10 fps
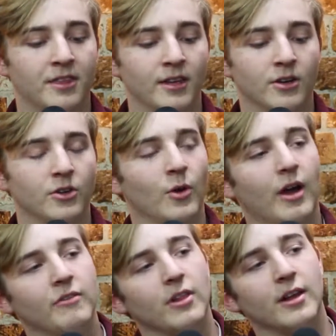theater, you
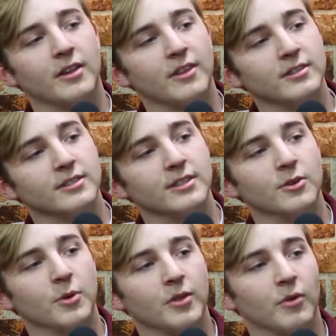have a lot of things to
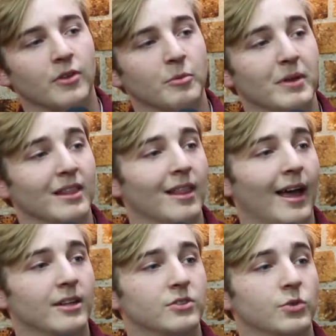deal with, whether it be
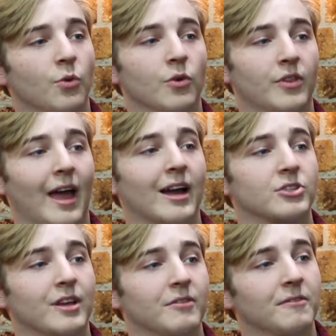lights or they
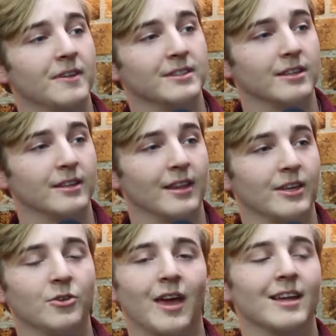actually have to physically,
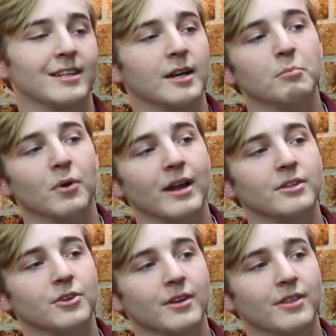like you can't take a
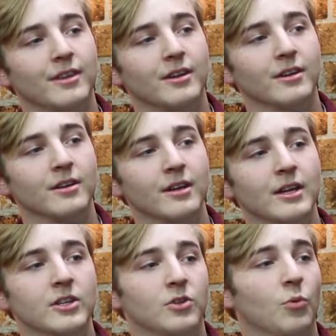break during theater
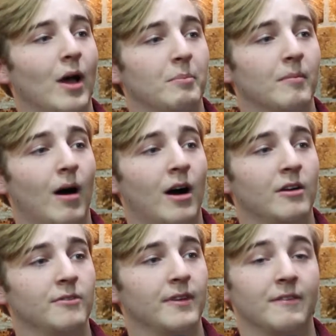to wipe them
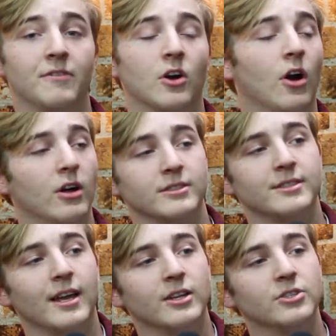off if they're on
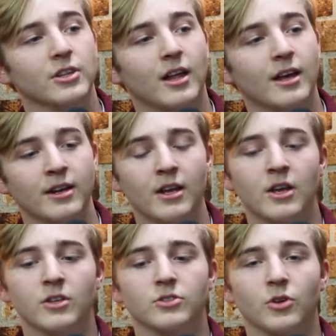stage a lot.
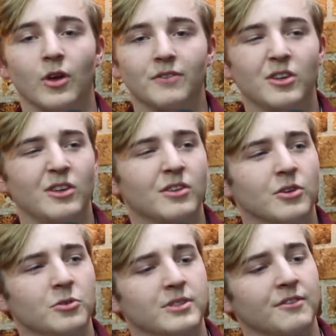So you have to either
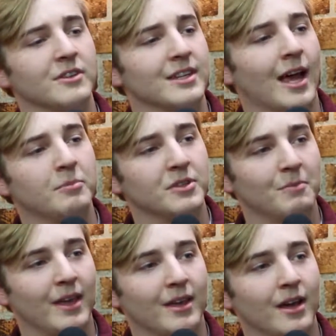use different types of
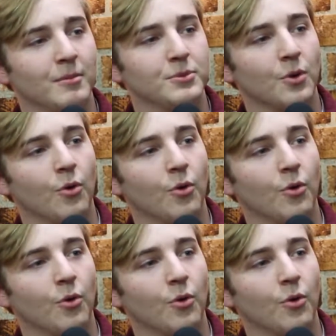makeups